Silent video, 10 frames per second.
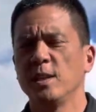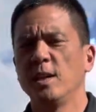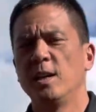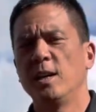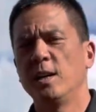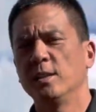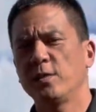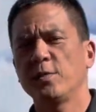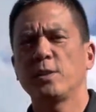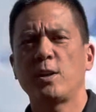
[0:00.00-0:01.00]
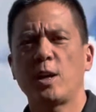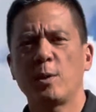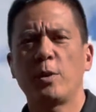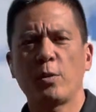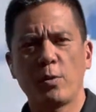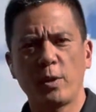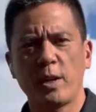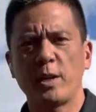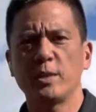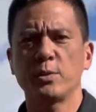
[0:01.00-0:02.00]
I'll definitely talk about
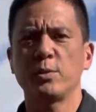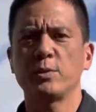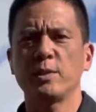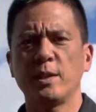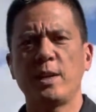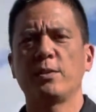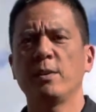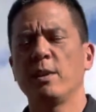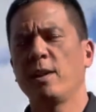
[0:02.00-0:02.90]
hurricane insurance later.